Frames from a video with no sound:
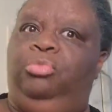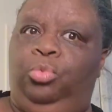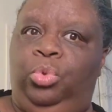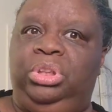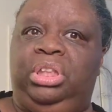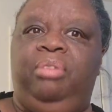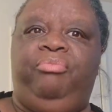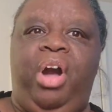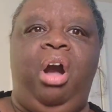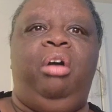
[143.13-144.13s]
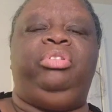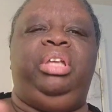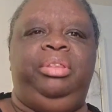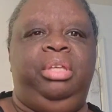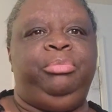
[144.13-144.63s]
was involved
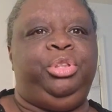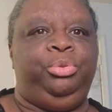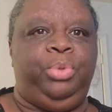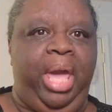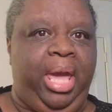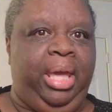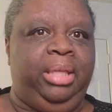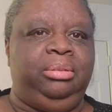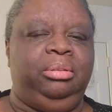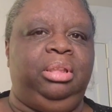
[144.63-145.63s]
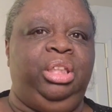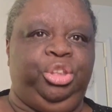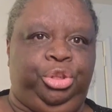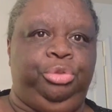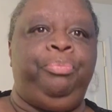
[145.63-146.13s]
and them two had
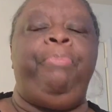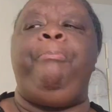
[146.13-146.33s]
issues.